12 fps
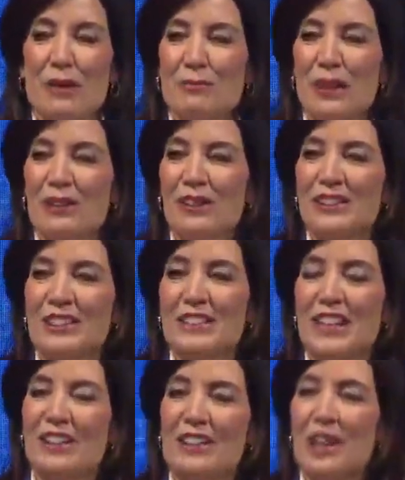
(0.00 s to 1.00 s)
My parents
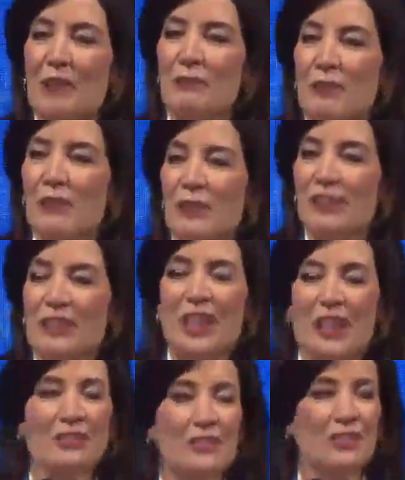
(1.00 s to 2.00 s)
started out married
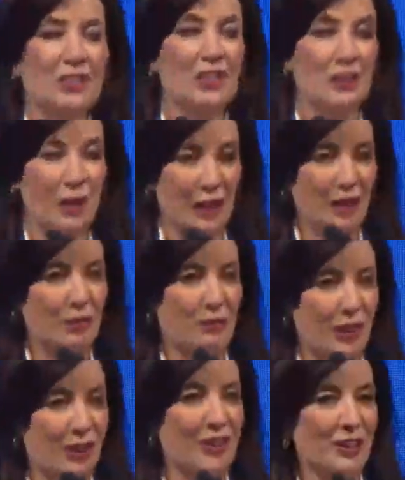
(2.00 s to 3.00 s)
life in a trailer
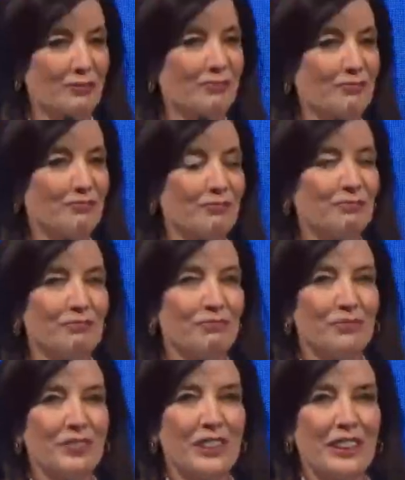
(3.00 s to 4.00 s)
park,
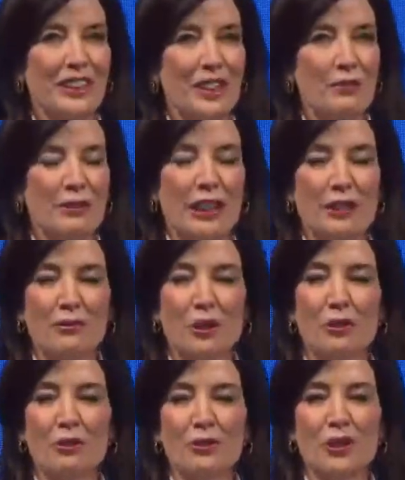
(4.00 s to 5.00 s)
but they
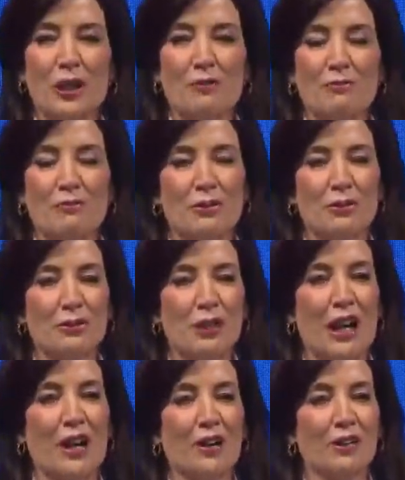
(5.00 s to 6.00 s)
rose up
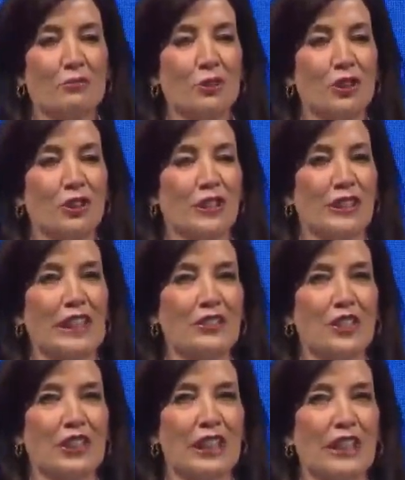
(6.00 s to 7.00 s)
through hard work and
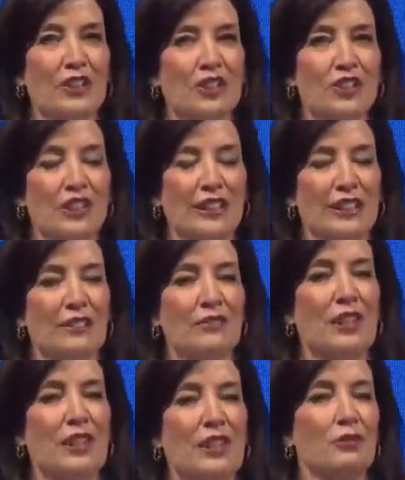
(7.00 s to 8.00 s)
education and
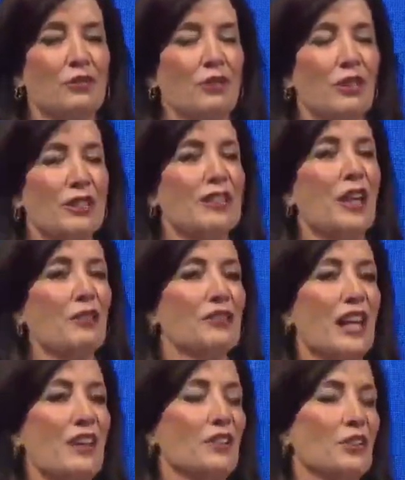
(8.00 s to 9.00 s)
lift
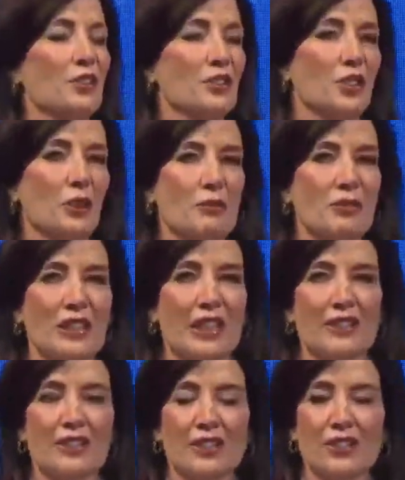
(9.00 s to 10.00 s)
themselves out of their
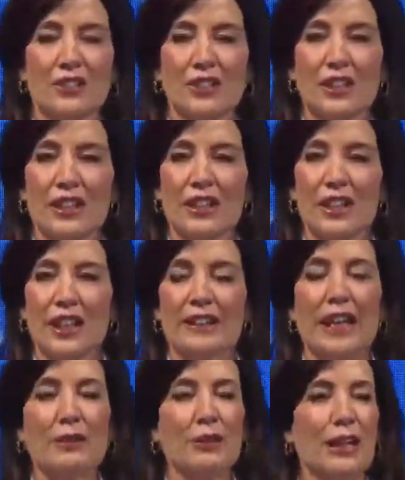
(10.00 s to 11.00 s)
circumstances.
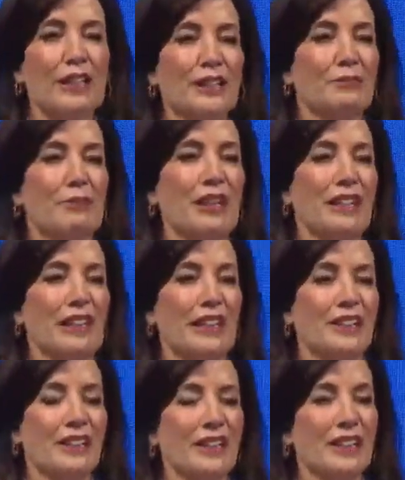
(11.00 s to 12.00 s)
And they raised me in
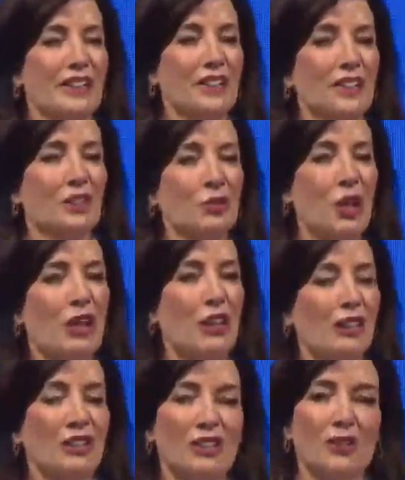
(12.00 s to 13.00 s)
a
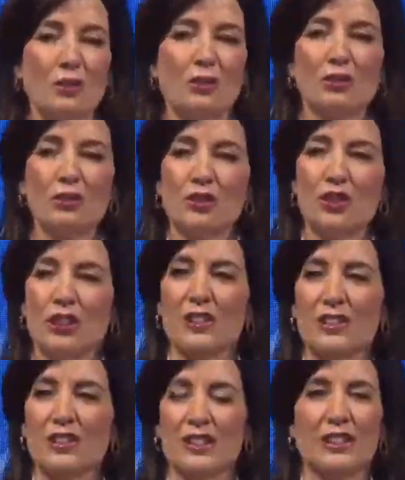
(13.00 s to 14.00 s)
strong social
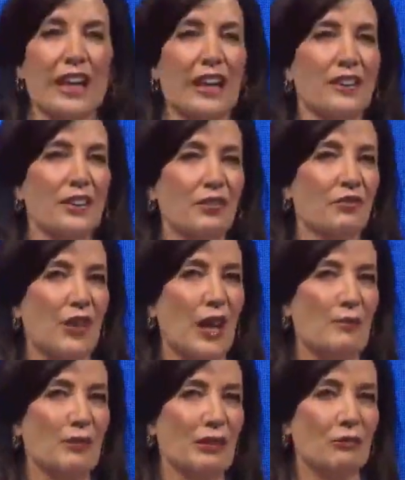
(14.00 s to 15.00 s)
justice Catholic
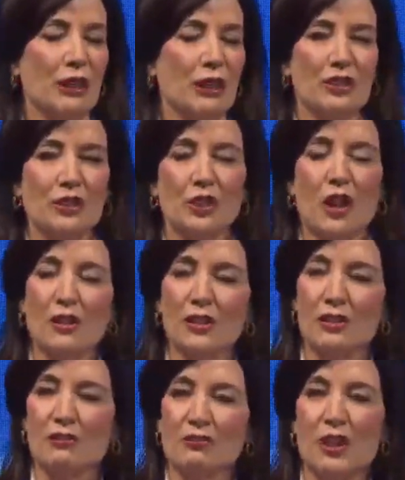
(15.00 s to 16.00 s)
family where I was
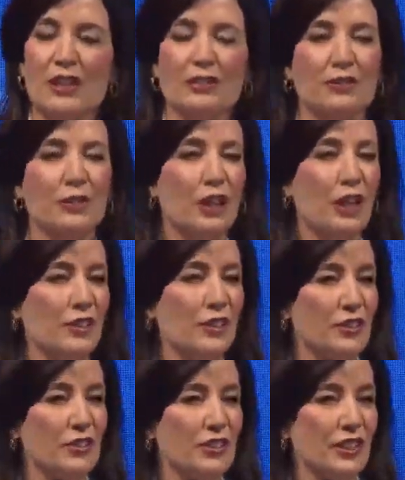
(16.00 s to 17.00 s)
taught to fight for
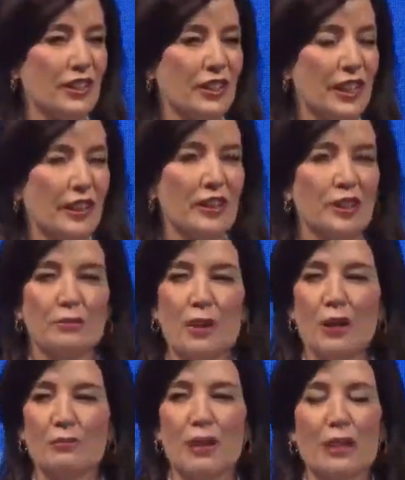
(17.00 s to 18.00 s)
others. And it
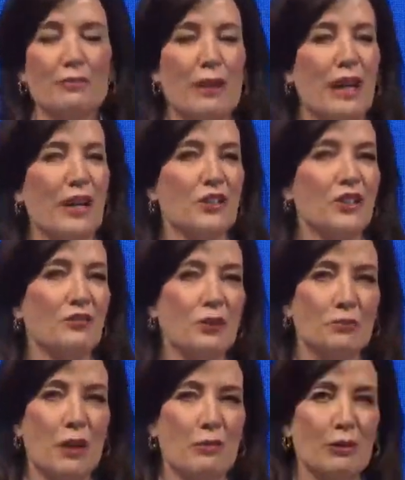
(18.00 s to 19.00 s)
sparked my passion
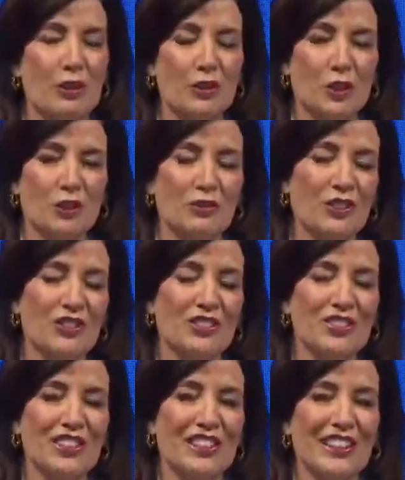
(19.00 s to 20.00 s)
for public
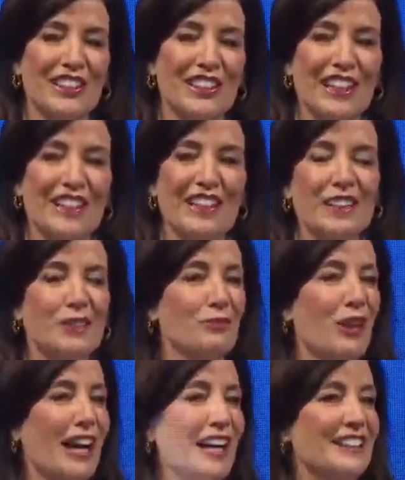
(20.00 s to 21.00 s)
service. And that's
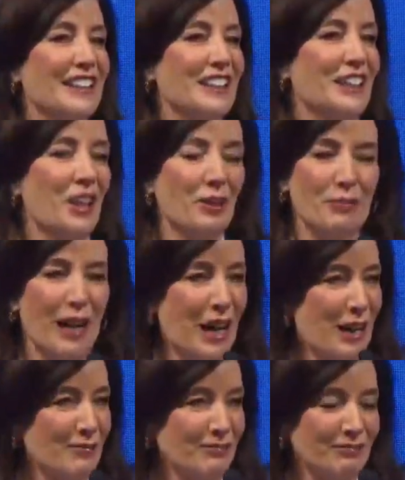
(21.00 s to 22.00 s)
why, as a young
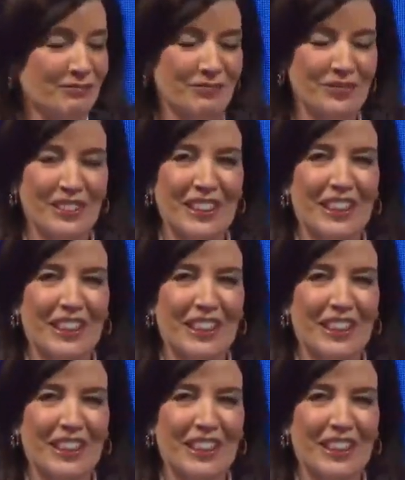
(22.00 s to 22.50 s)
mom,